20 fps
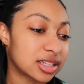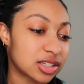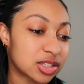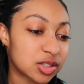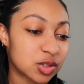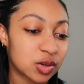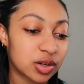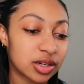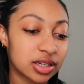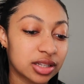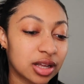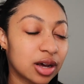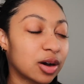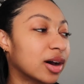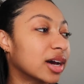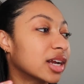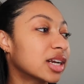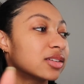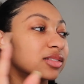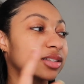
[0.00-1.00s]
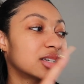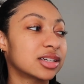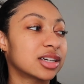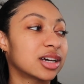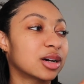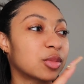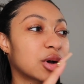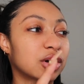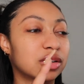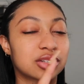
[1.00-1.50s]
the story... Oh, I didn't even tell
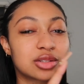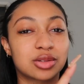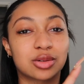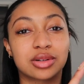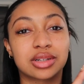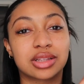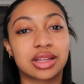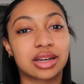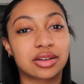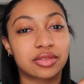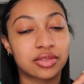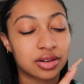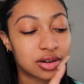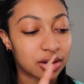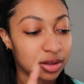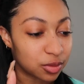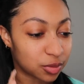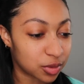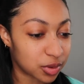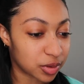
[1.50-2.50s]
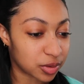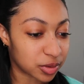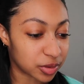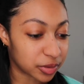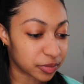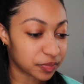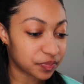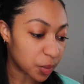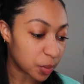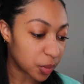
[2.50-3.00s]
y'all about the storyline for the other one. Hold
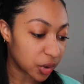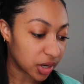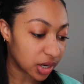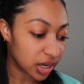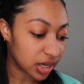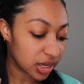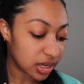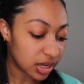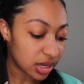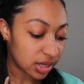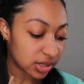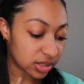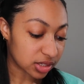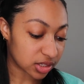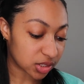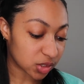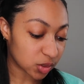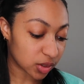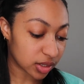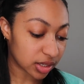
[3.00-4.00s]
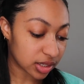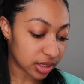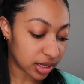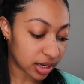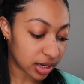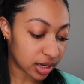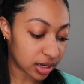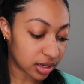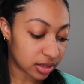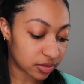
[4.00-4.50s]
on. But the
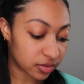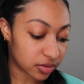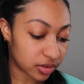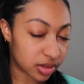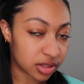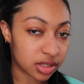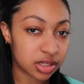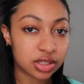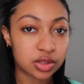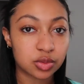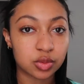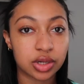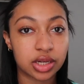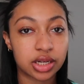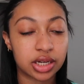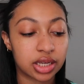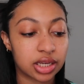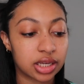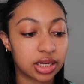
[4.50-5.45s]
storyline for this one